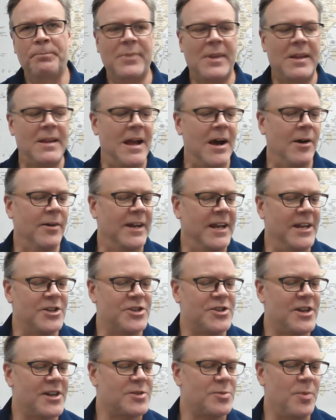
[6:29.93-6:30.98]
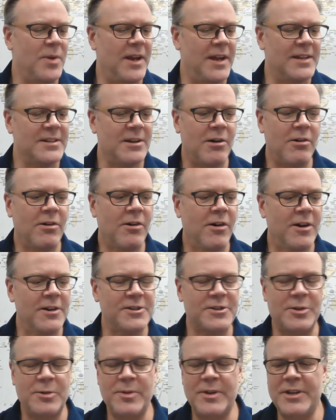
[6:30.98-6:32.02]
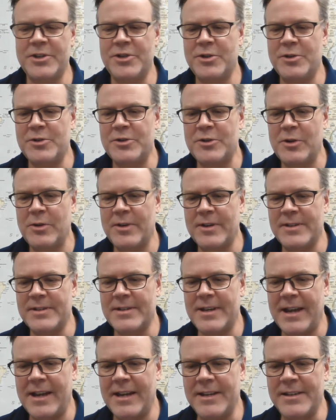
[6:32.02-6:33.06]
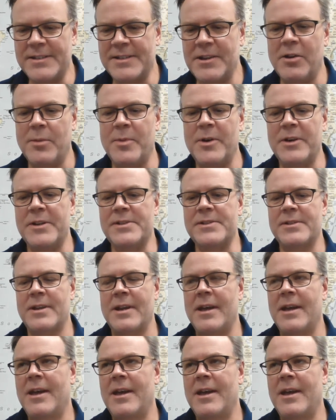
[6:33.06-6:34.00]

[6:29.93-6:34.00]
Now, each 6 weeks, I'll also issue students a syllabus